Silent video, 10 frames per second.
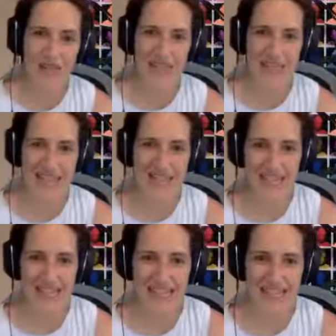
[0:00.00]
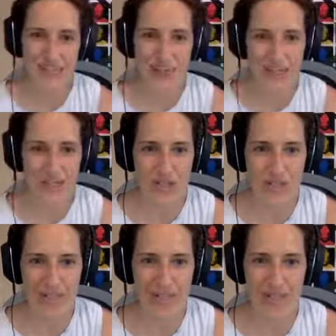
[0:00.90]
bit as a last
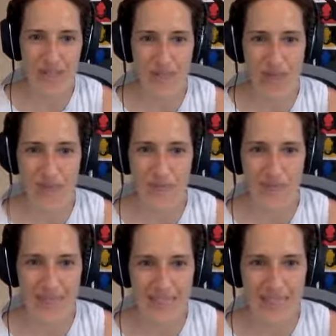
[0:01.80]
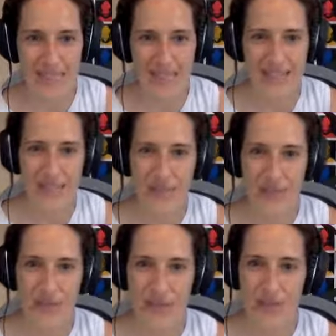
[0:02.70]
question, at least from my side,
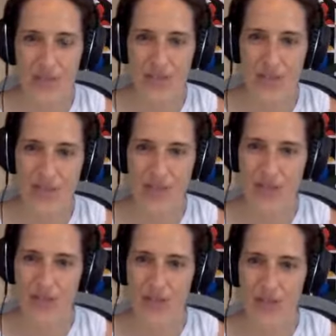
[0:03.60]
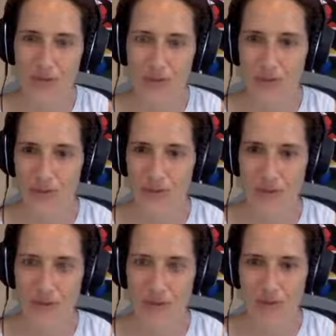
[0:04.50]
about the vision?
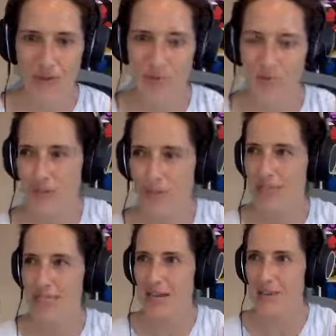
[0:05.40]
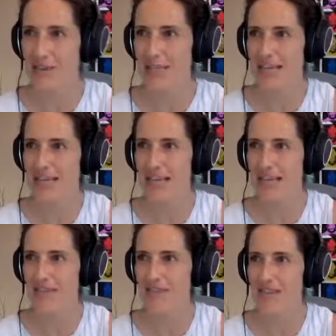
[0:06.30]
For me, it sounds like
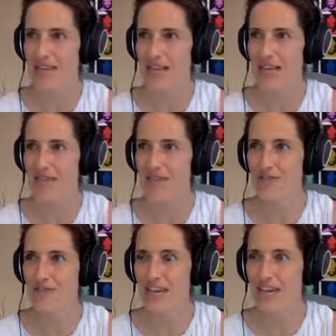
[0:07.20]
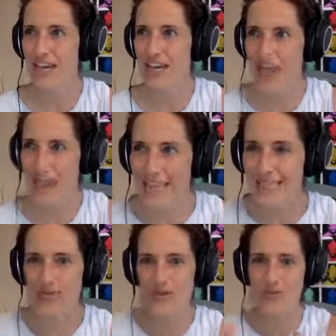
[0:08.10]
everything kind of
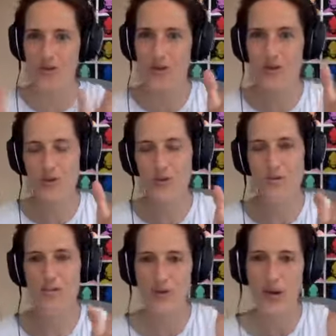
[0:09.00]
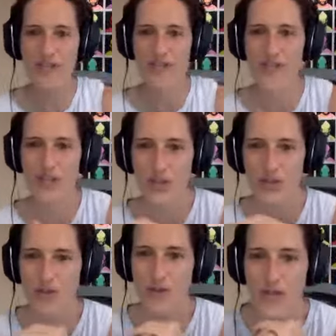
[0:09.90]
aligns for you, but do you have a
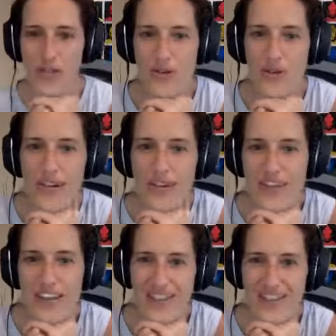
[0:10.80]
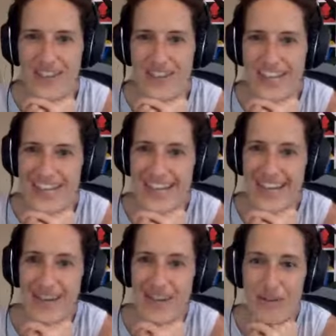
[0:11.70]
vision for the yoga factory?
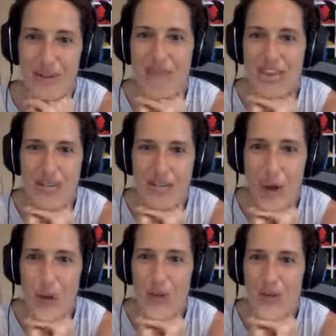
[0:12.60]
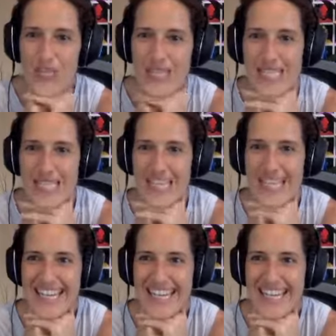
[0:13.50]
Do you have any goals?